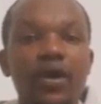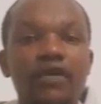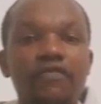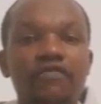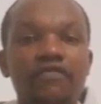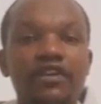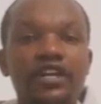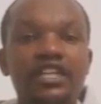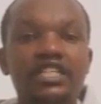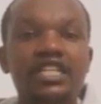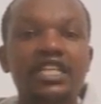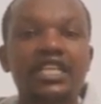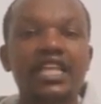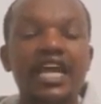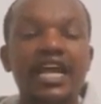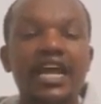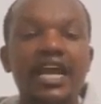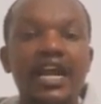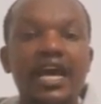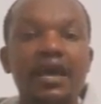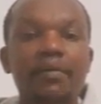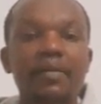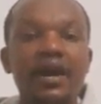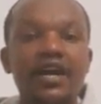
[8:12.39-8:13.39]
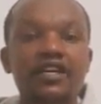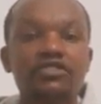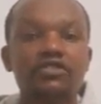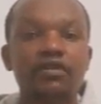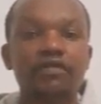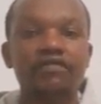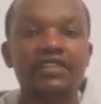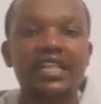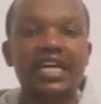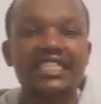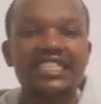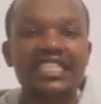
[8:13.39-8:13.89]
have reached the climax
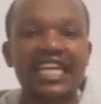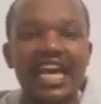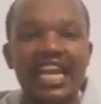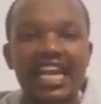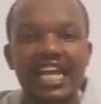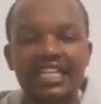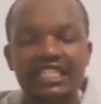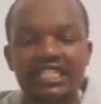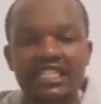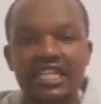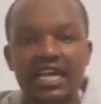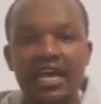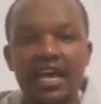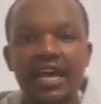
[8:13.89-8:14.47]
of their talents.